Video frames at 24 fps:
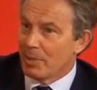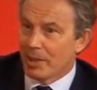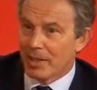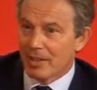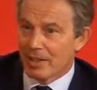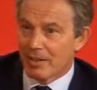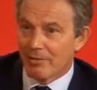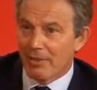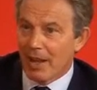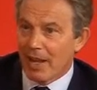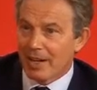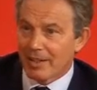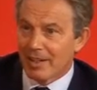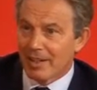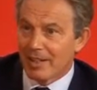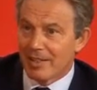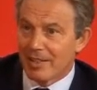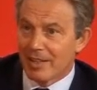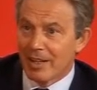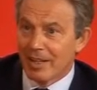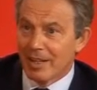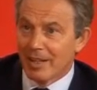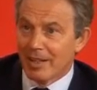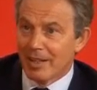because the fact
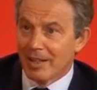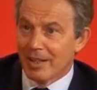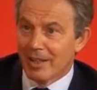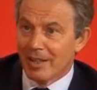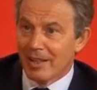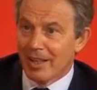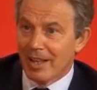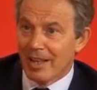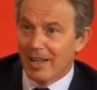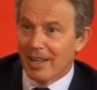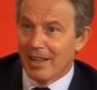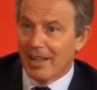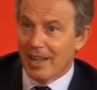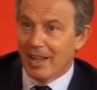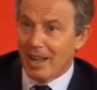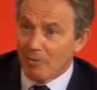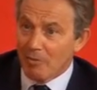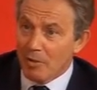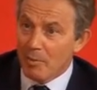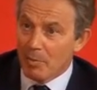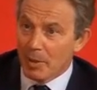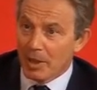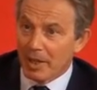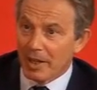is,
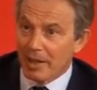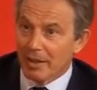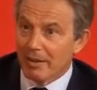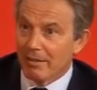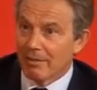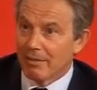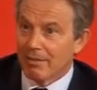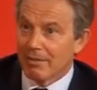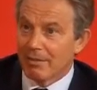everybody,